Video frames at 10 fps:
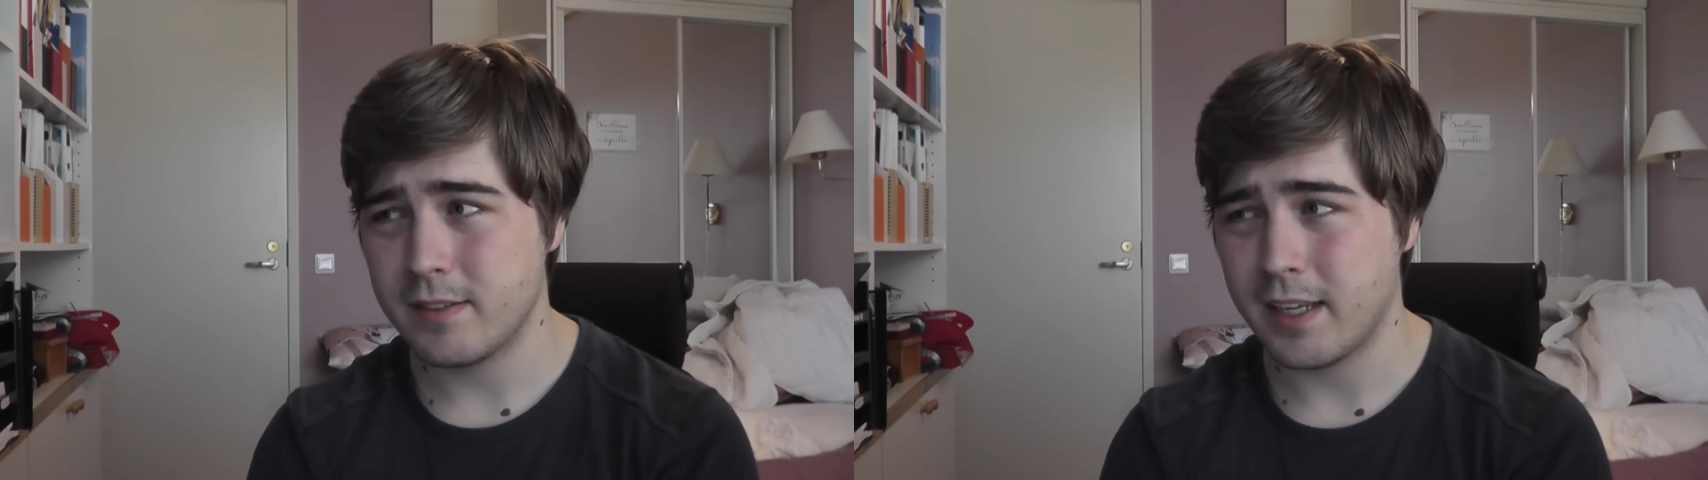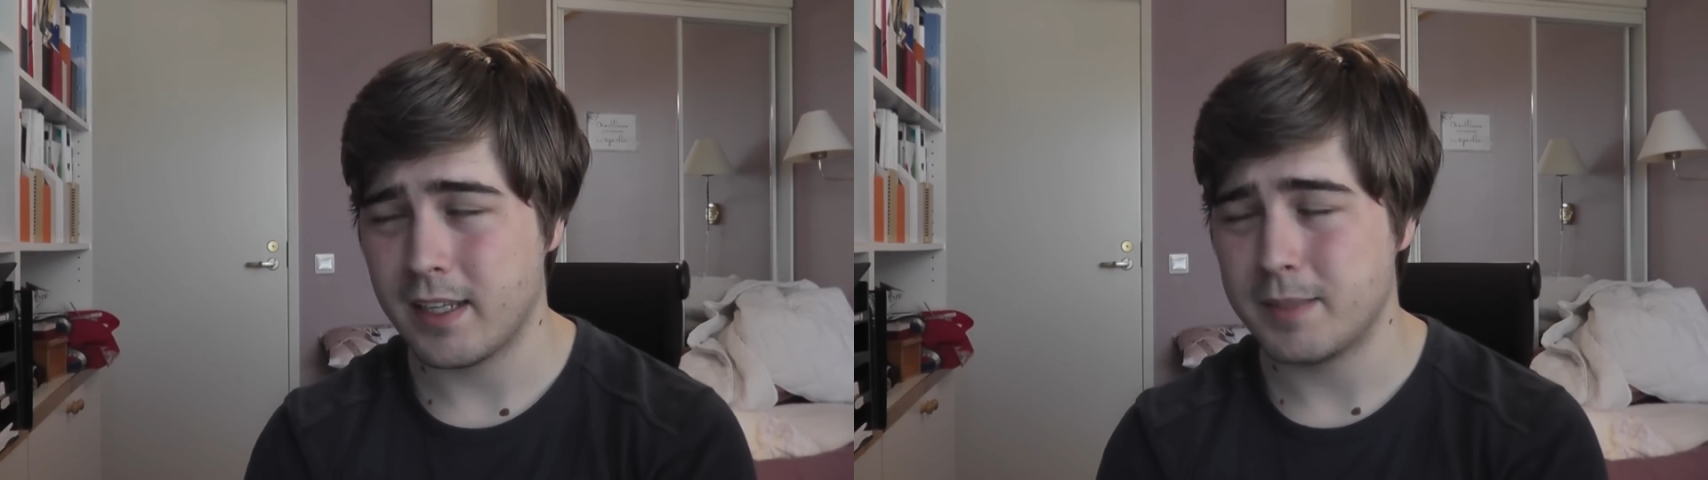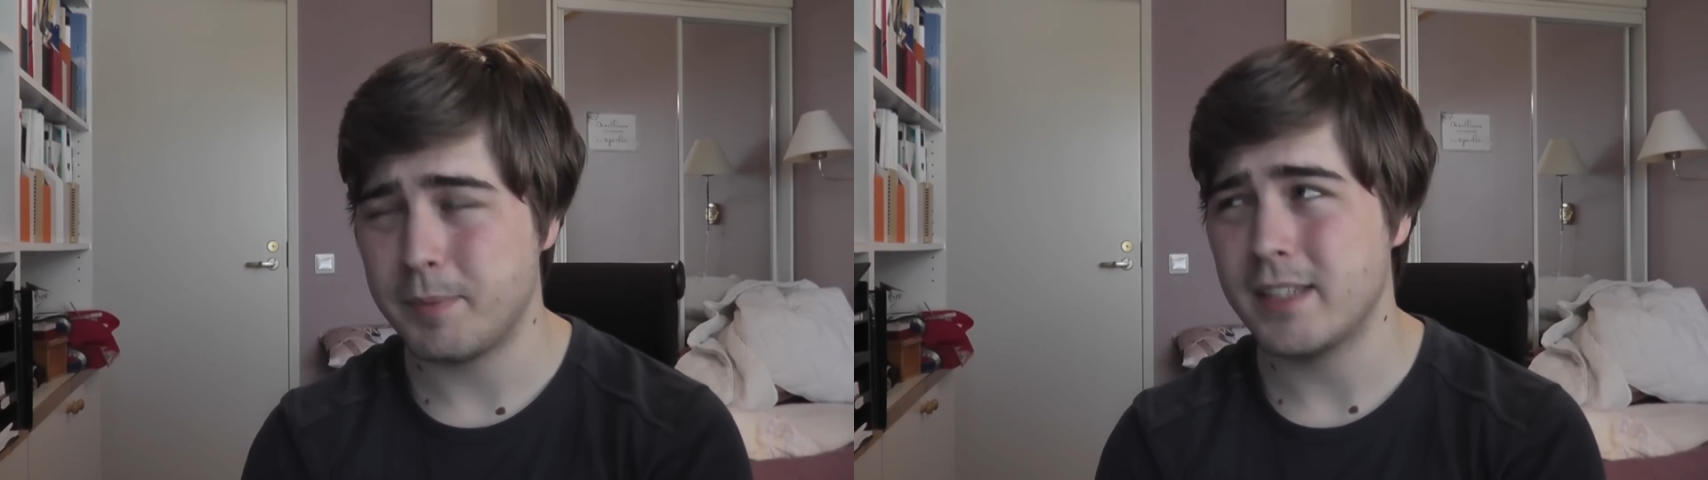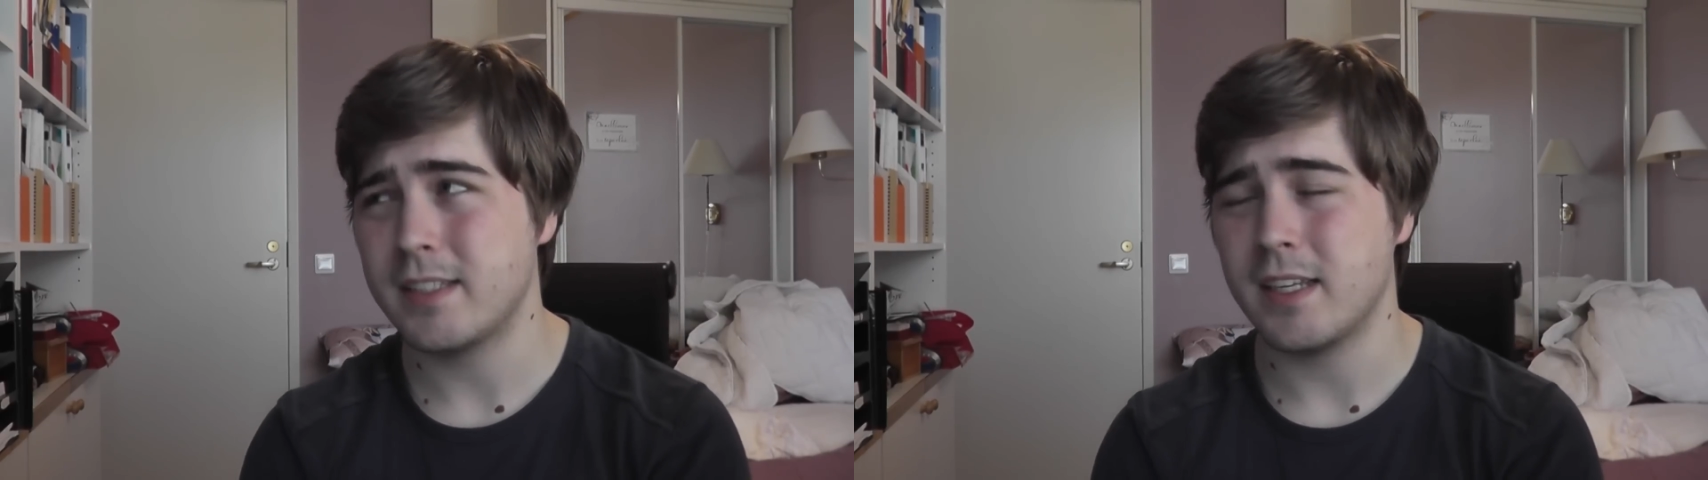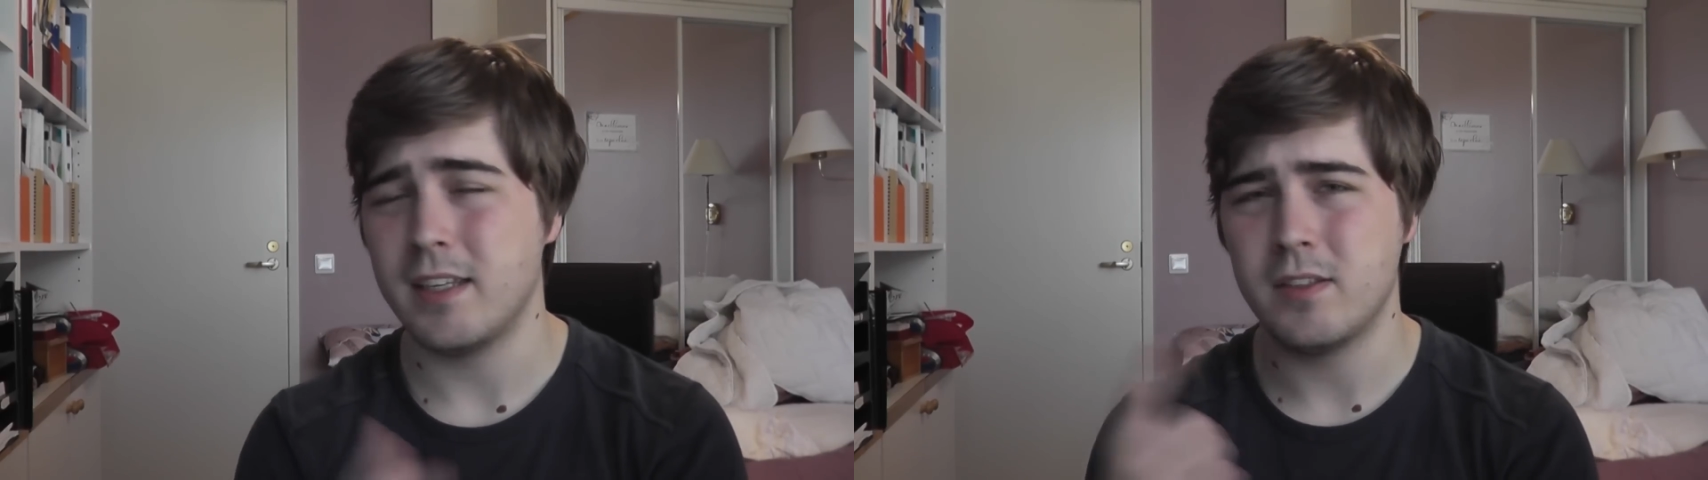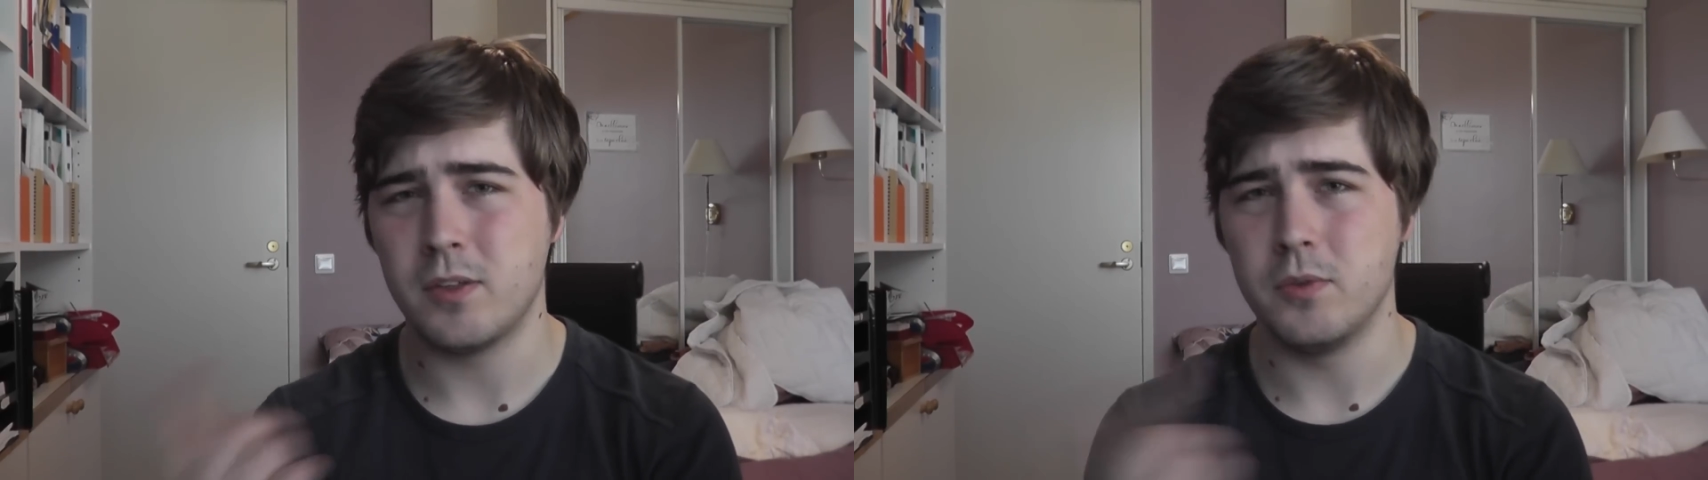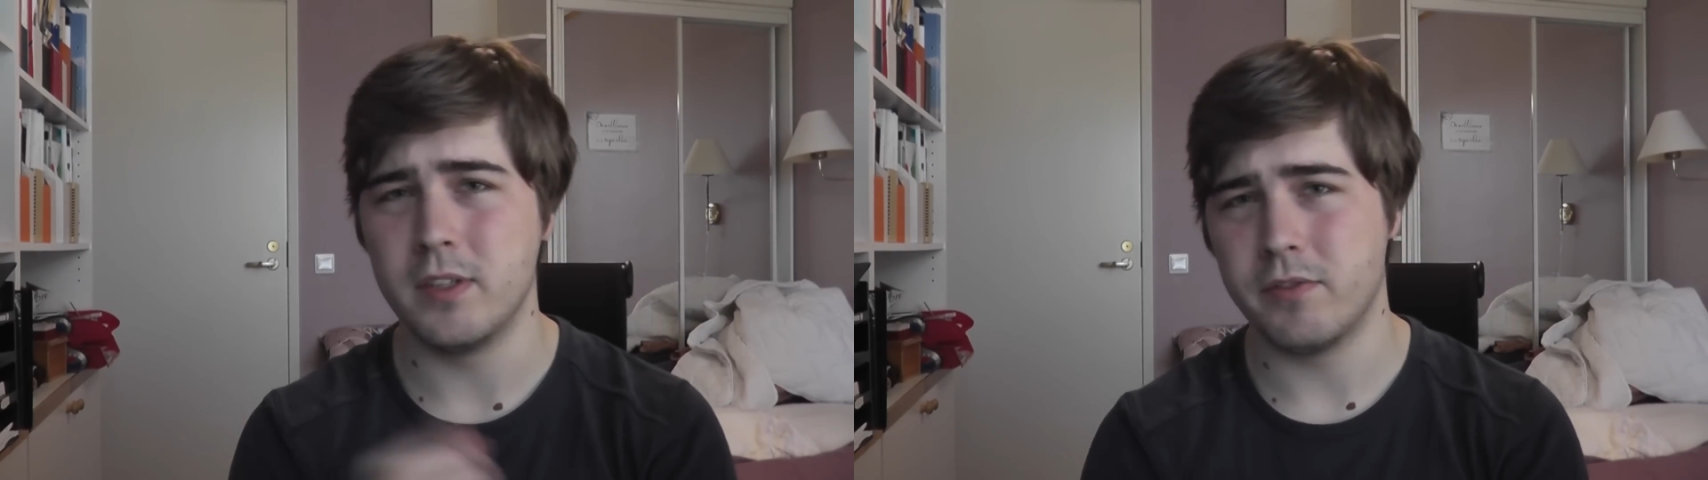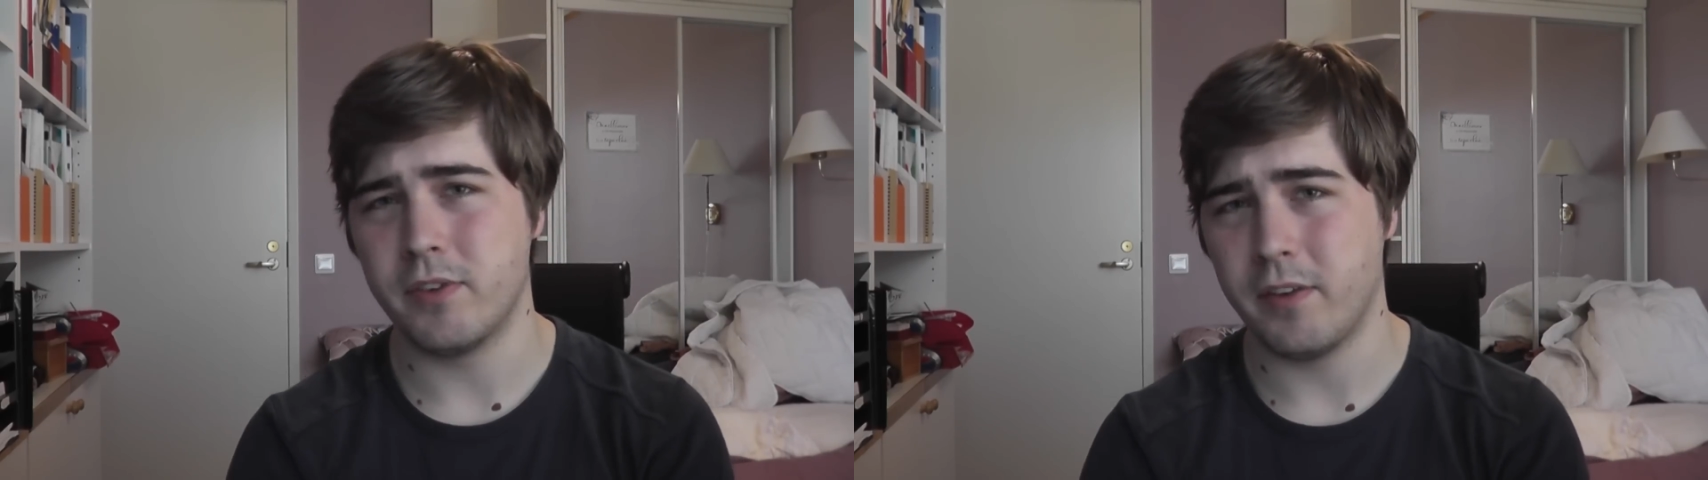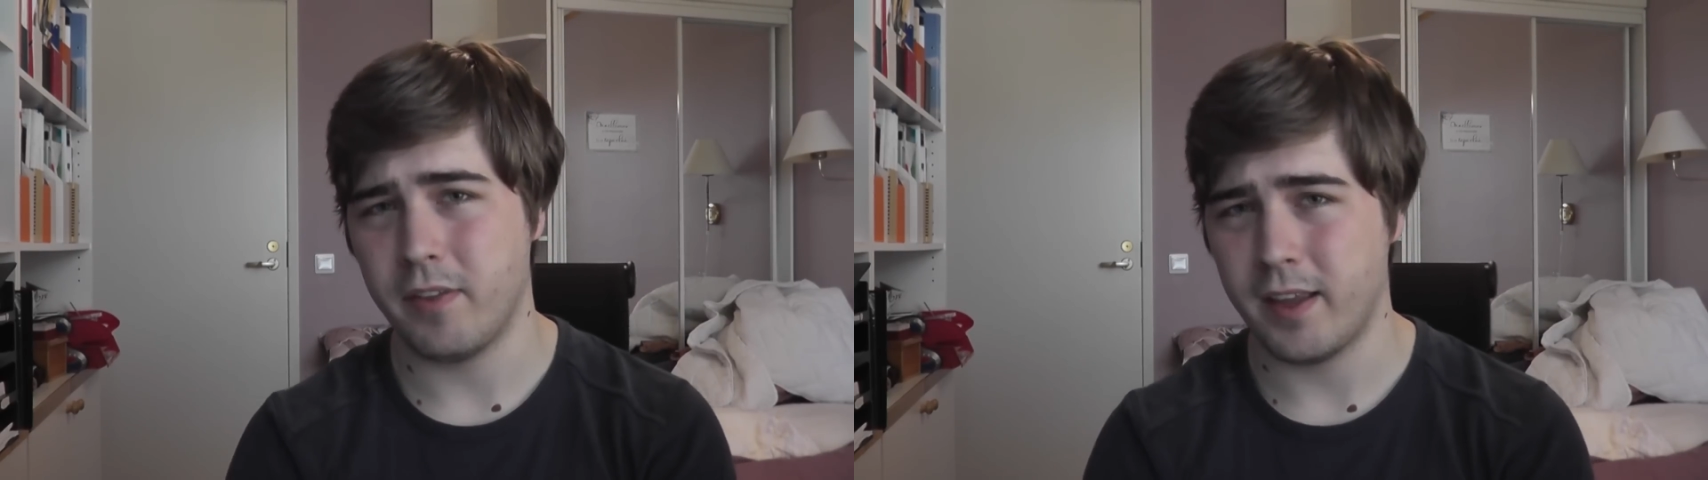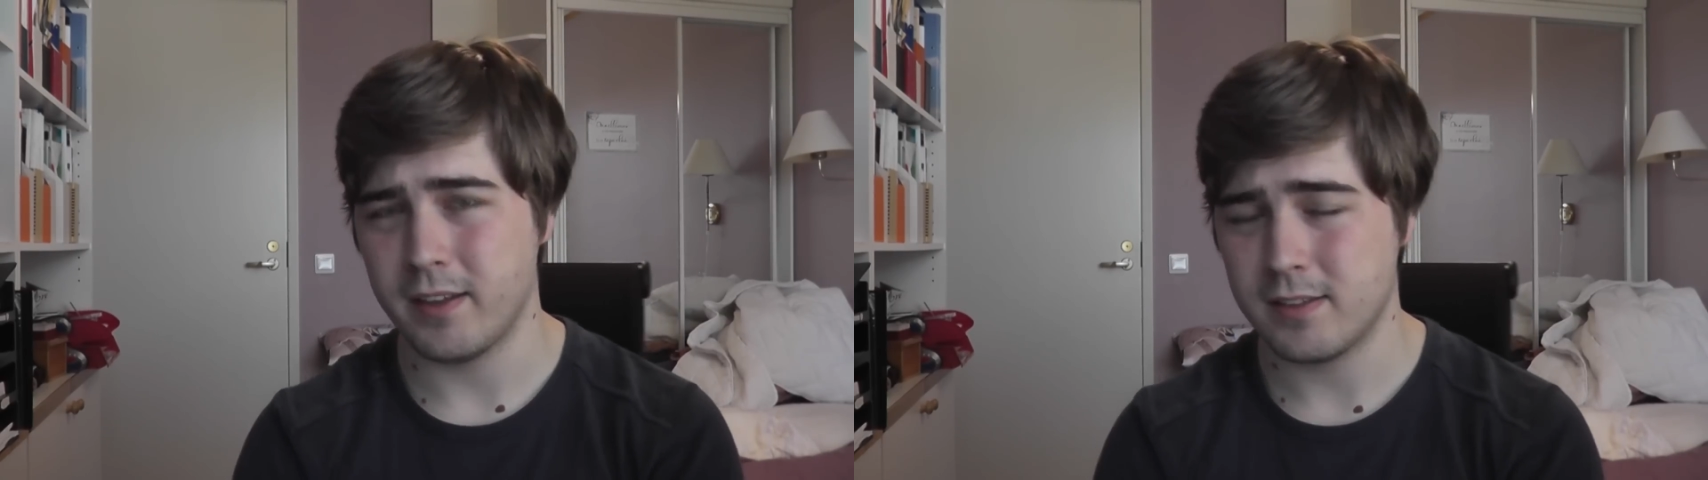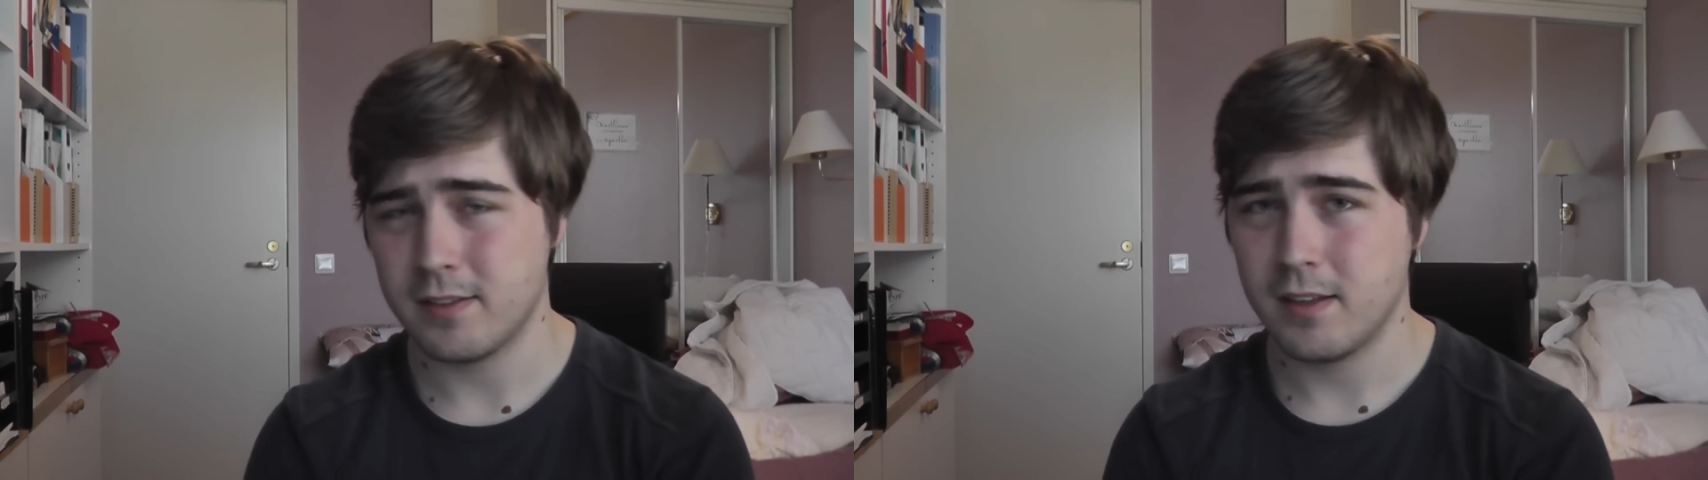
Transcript: like, it's basically two different things.